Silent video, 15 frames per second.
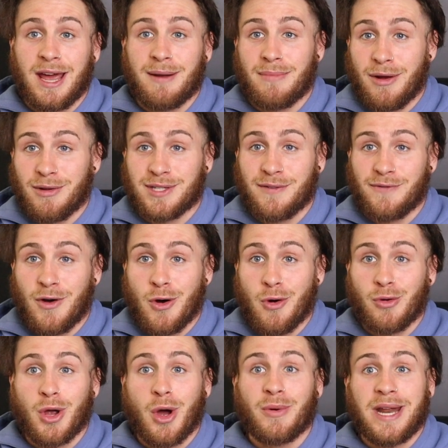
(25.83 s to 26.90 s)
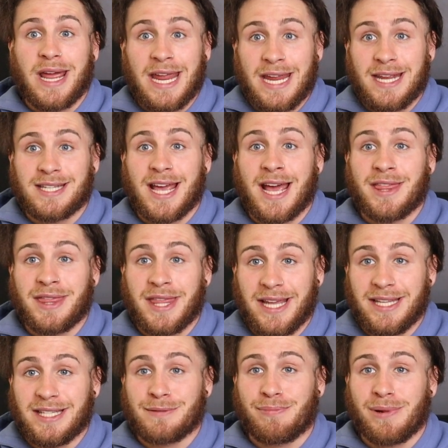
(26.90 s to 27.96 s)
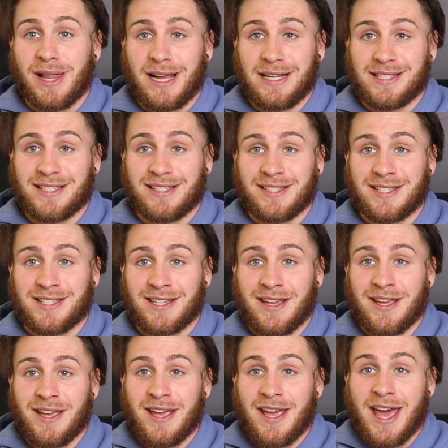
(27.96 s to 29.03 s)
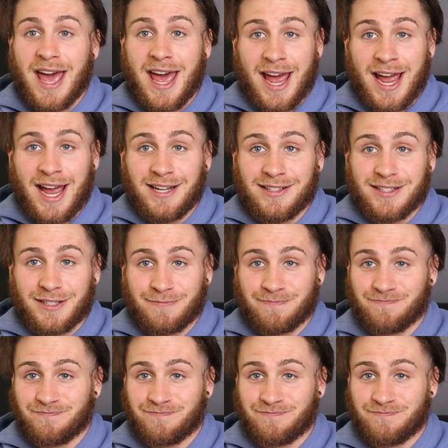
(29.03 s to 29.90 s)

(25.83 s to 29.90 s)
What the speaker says: and most of all, go and eat at these places. And